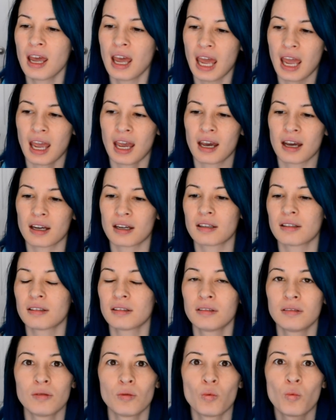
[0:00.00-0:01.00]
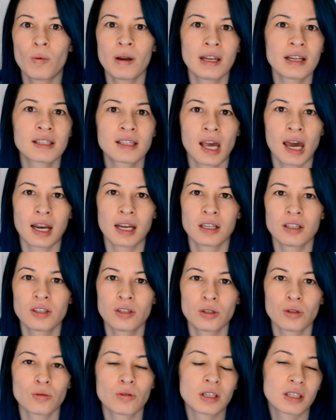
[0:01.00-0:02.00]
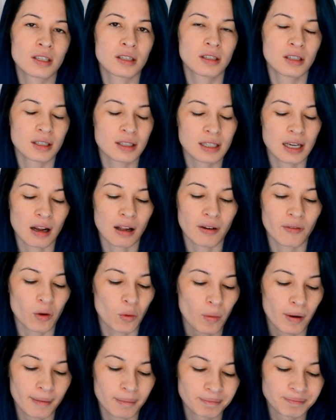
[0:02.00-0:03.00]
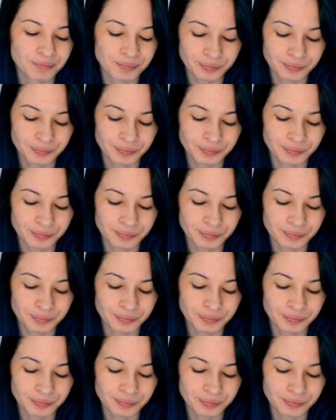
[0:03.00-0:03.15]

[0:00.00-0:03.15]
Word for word: and we decided to just, just tell everyone.